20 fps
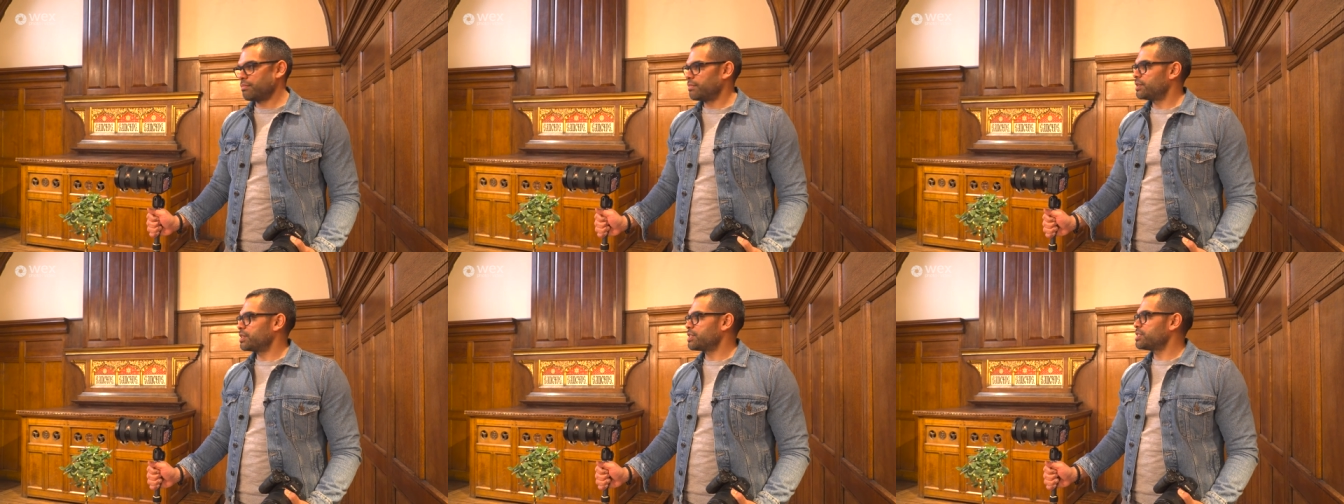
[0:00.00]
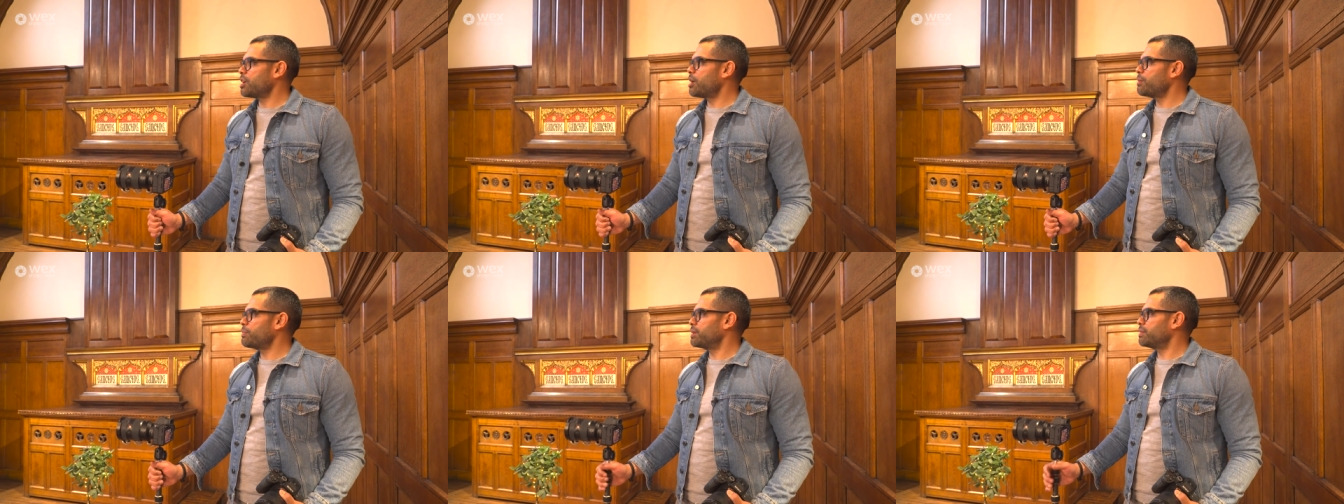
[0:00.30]
the
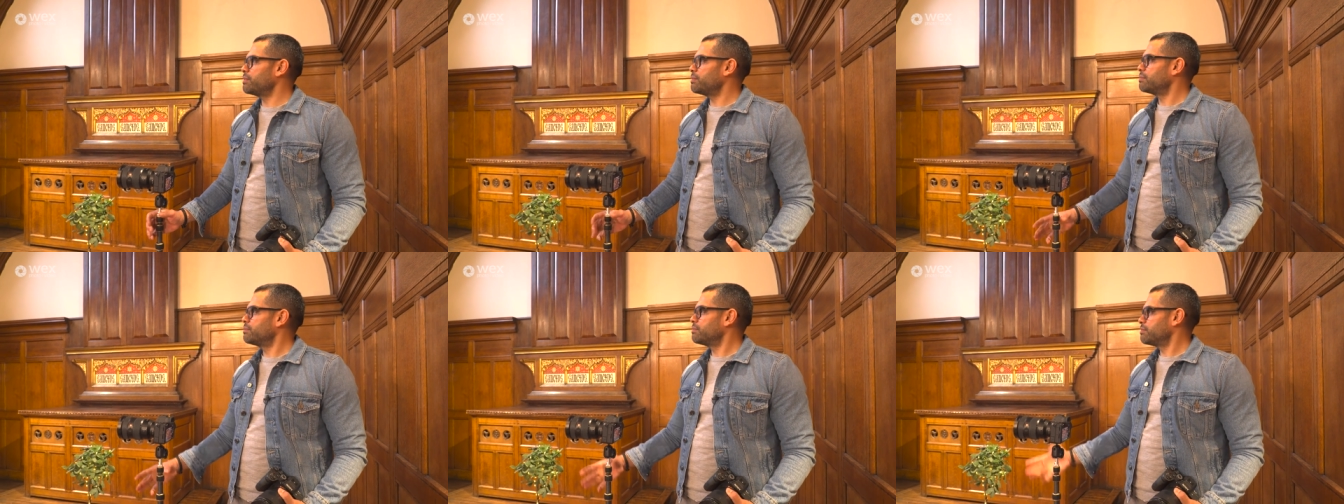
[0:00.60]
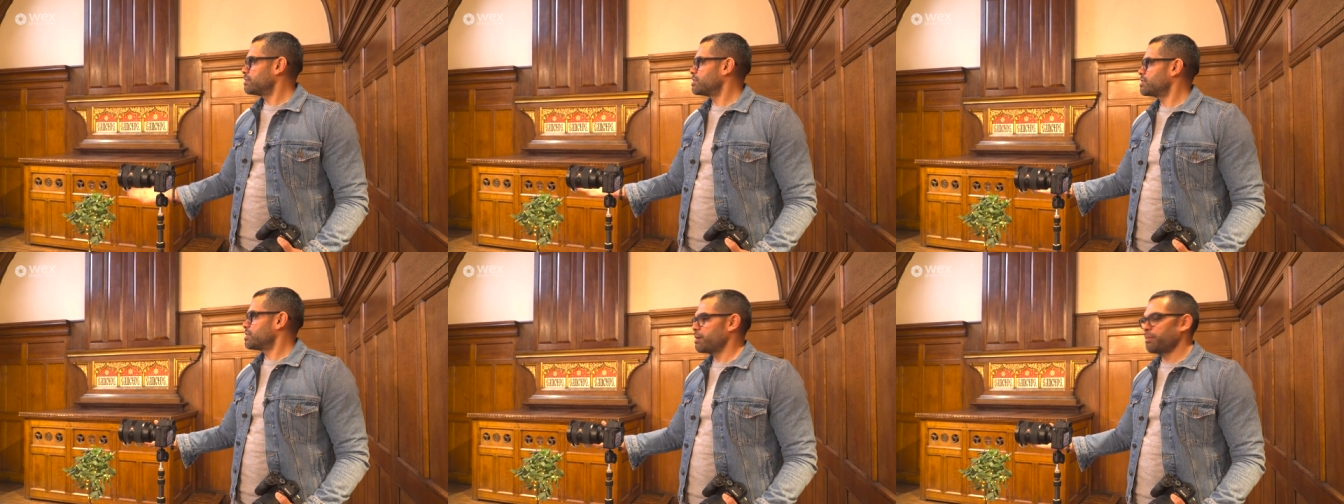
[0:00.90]
sermon.
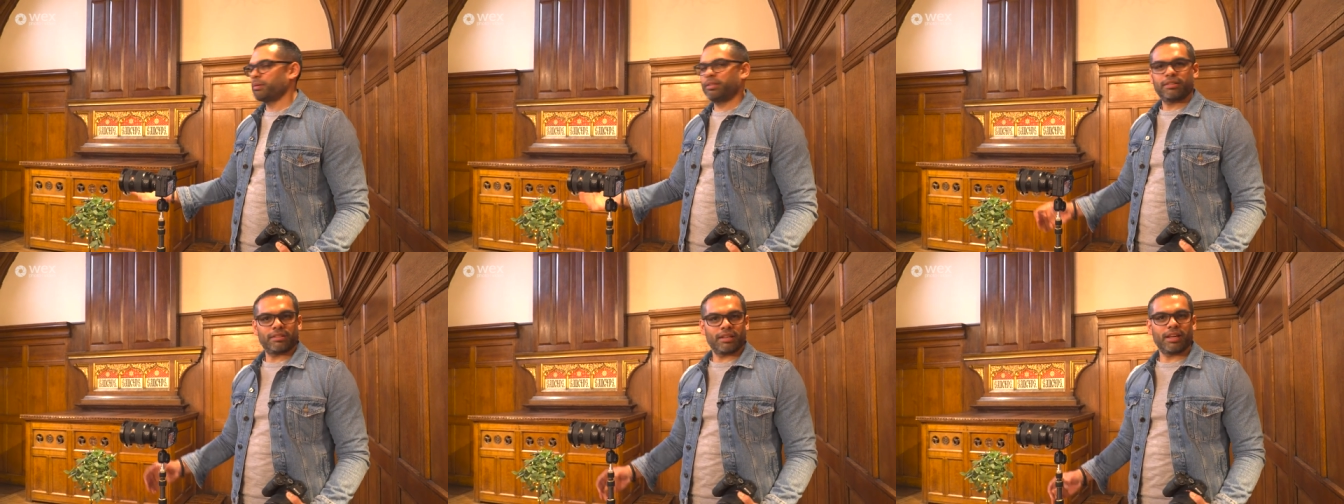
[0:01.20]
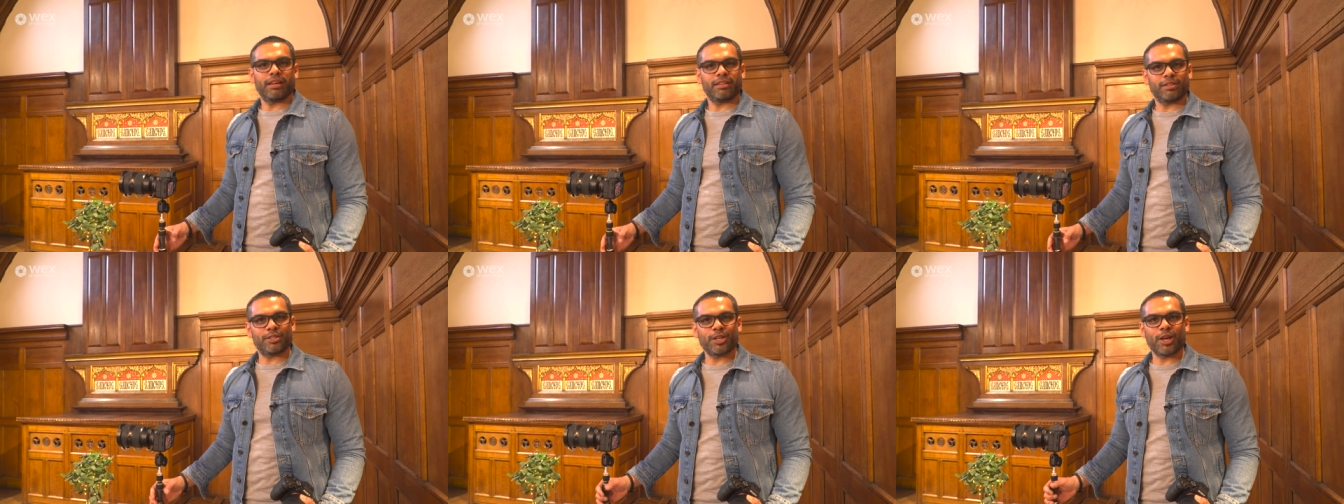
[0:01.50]
The sermon?
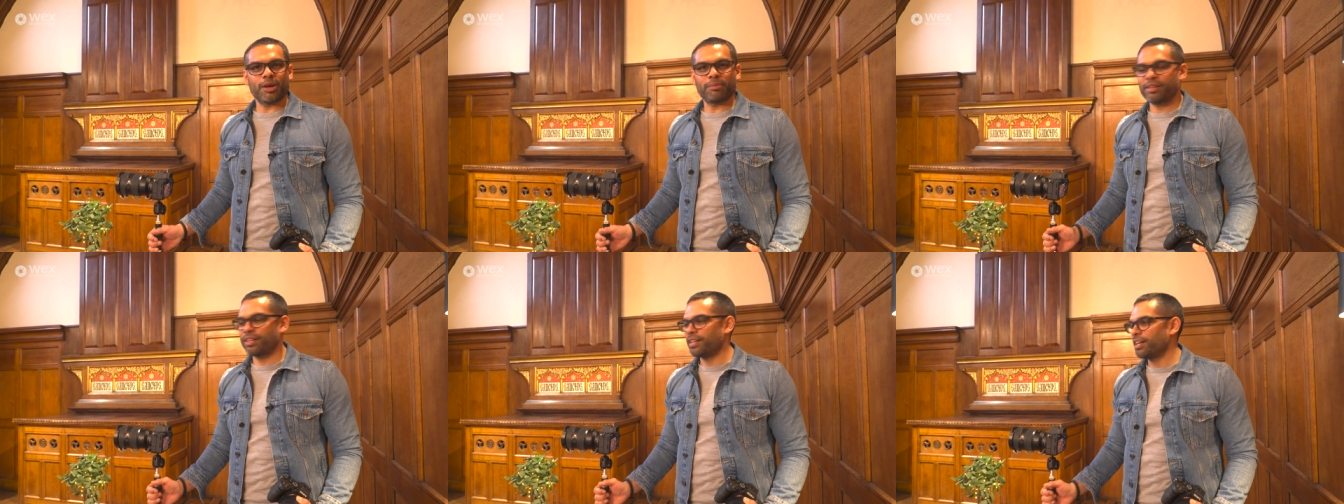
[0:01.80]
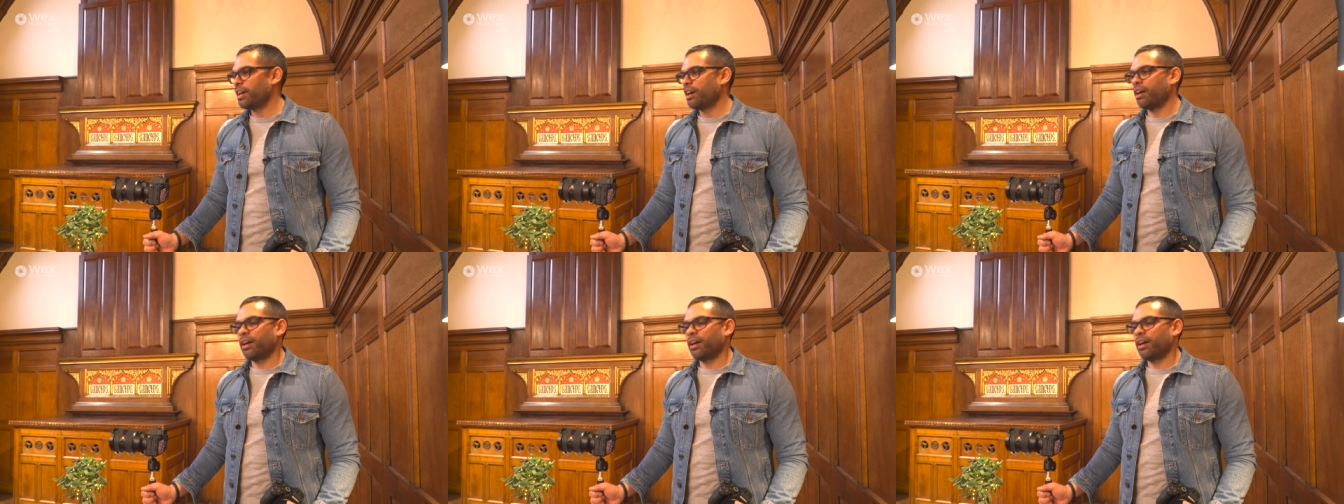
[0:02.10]
Yeah, the sermon.